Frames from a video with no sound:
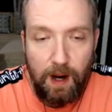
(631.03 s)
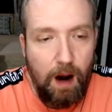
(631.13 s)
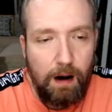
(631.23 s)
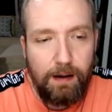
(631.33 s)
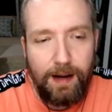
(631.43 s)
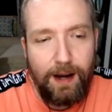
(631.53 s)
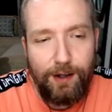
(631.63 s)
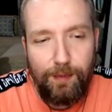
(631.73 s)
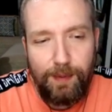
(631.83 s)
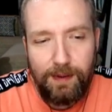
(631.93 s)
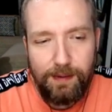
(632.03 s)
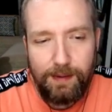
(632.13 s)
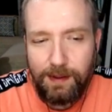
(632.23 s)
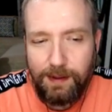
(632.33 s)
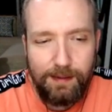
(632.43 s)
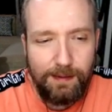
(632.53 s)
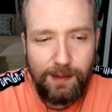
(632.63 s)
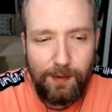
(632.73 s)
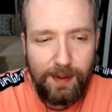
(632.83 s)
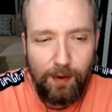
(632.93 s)
characters. Oh yeah, you'd be doing
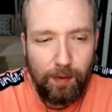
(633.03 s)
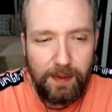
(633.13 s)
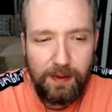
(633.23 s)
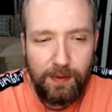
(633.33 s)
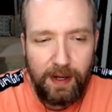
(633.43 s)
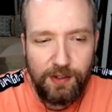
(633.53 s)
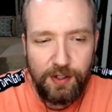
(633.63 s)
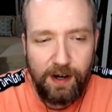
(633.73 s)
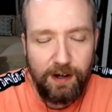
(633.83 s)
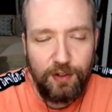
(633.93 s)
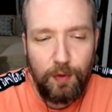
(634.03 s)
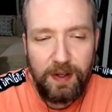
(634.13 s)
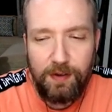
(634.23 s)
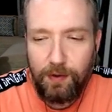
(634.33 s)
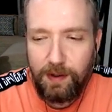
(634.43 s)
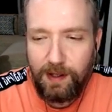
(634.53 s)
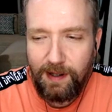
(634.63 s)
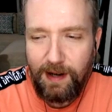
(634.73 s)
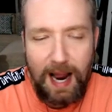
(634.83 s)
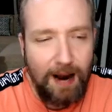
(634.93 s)
you'd be only be doing Asian characters. You'd be doing
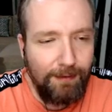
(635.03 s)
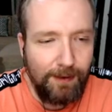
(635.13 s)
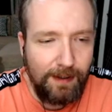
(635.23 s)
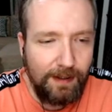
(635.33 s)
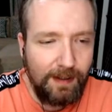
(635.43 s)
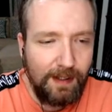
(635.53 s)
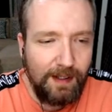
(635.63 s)
uh, Afra.